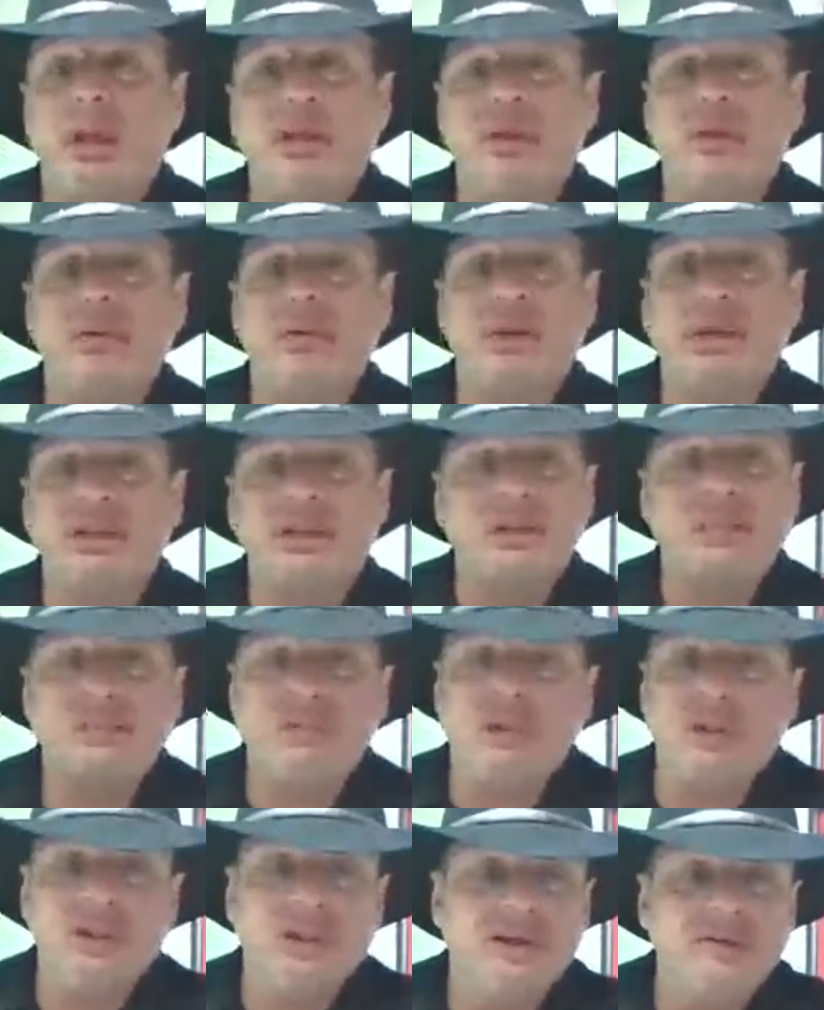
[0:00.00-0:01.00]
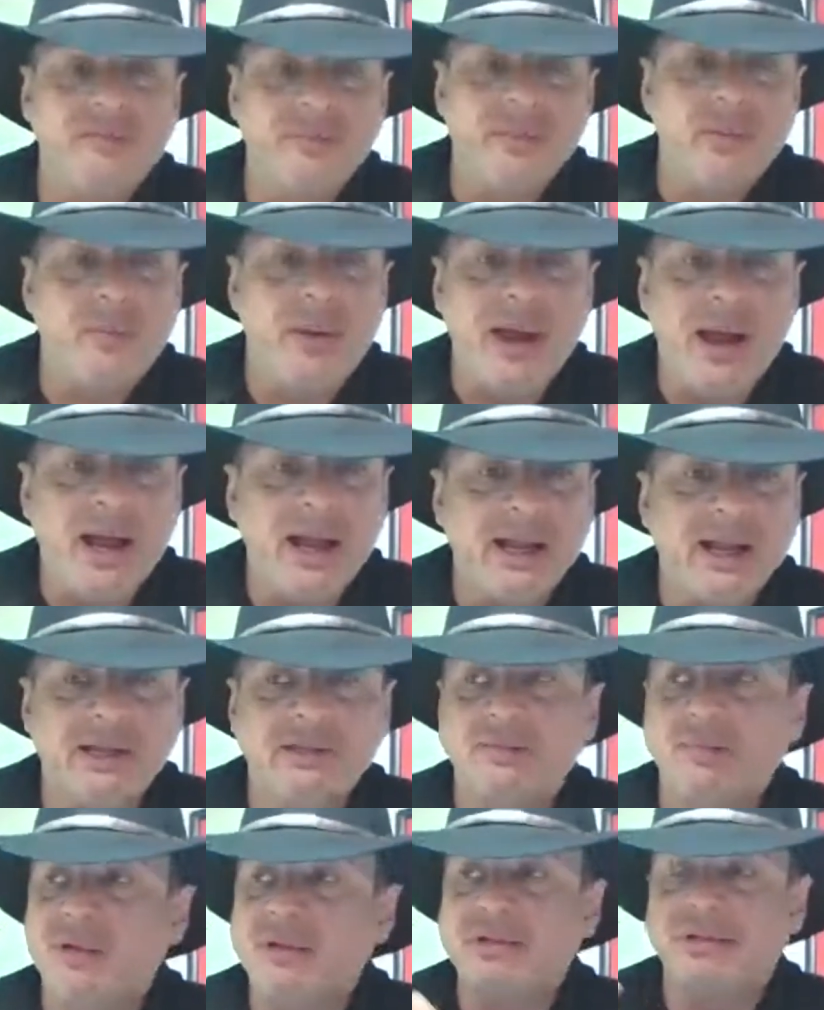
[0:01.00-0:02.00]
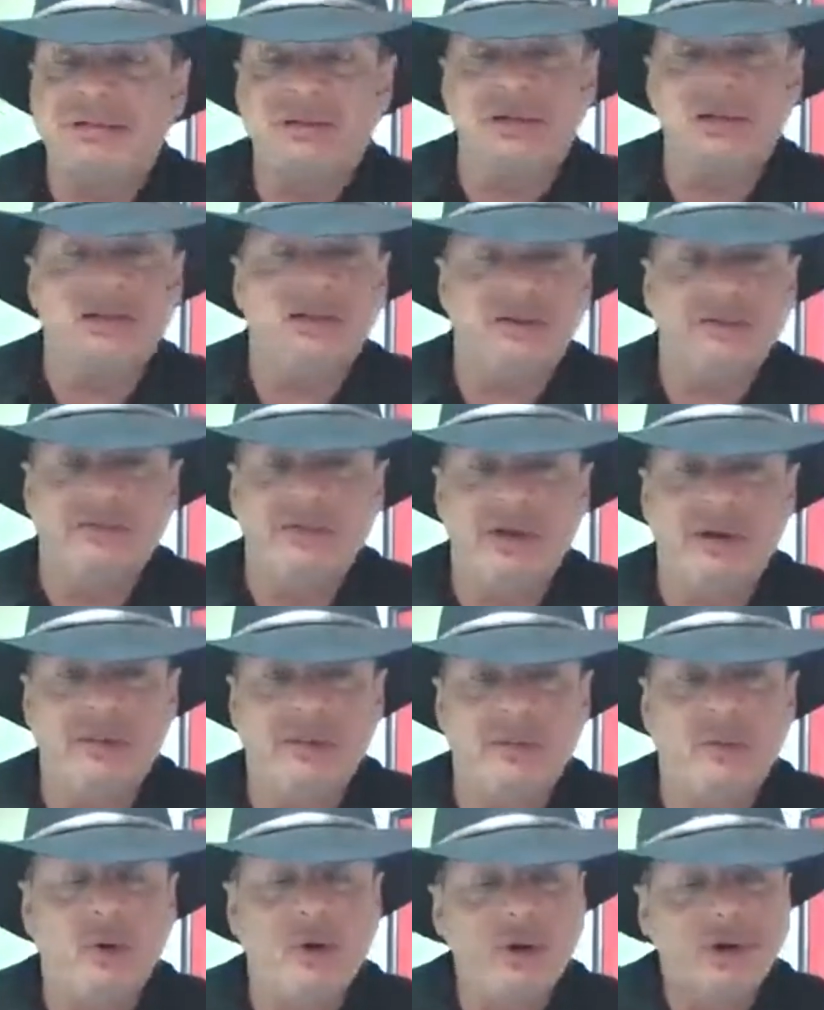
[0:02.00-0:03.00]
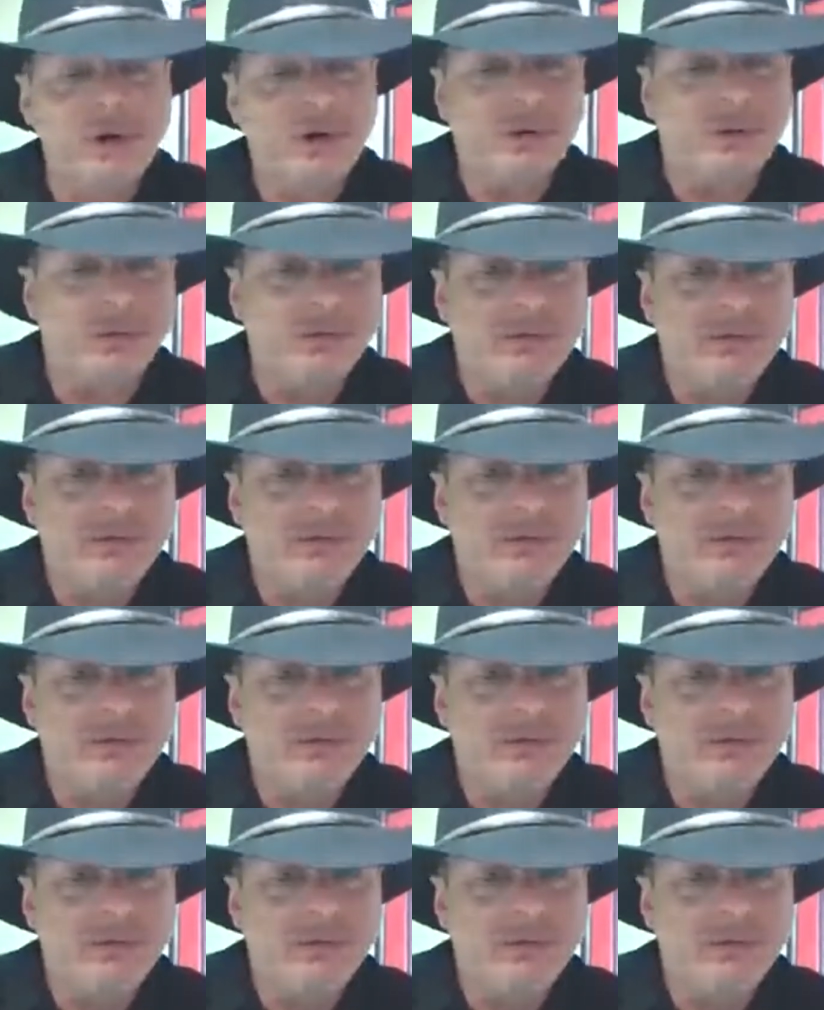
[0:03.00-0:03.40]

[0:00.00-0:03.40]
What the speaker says: I don't need them to love me back as much as I love them or you.